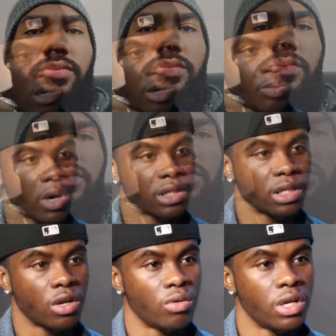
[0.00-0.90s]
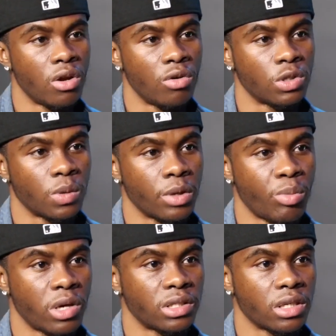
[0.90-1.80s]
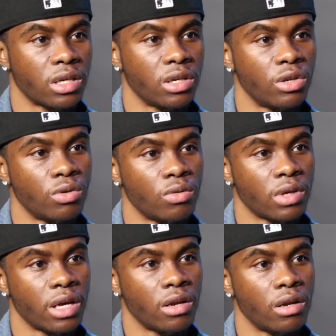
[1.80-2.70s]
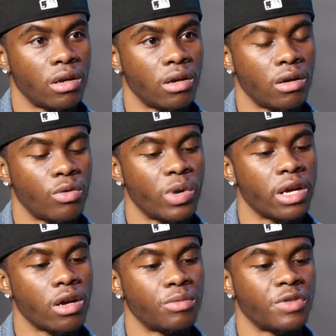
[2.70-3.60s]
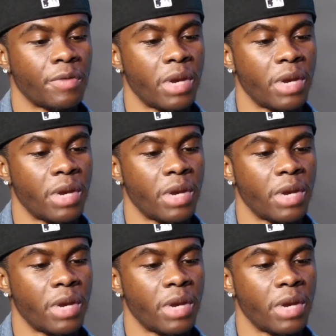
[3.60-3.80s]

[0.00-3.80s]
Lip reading: A person only knows what a person can do, and when it comes from the